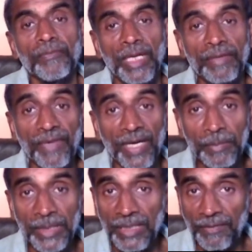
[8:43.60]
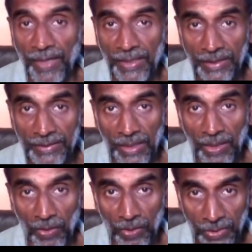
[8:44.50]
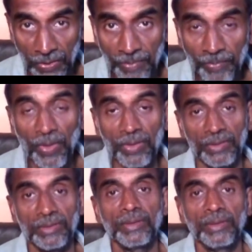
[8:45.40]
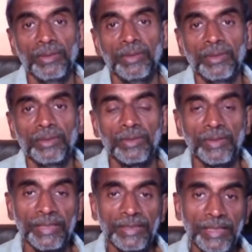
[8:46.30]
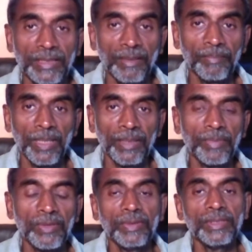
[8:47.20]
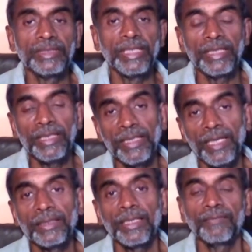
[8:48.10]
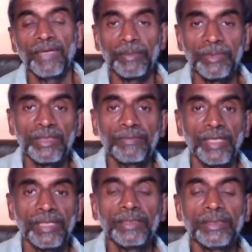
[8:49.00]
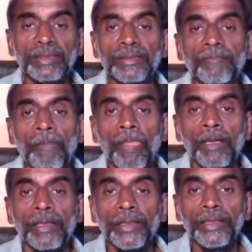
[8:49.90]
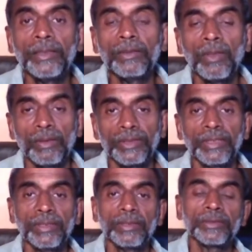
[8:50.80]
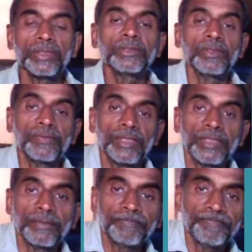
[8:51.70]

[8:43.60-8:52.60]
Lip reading: environmental factors are also important. So there's an interplay between the genetic and the environmental factors in causing schizophrenia.